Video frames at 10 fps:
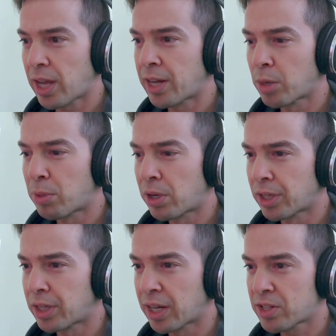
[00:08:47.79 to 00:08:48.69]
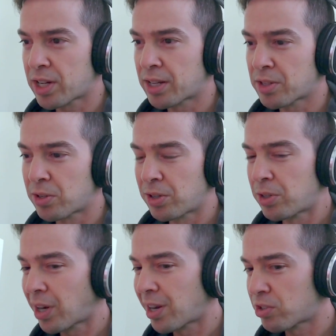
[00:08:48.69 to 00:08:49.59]
end up all in next hand. So
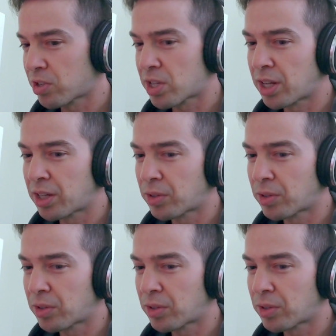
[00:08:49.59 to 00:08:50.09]
you're kind of just saying,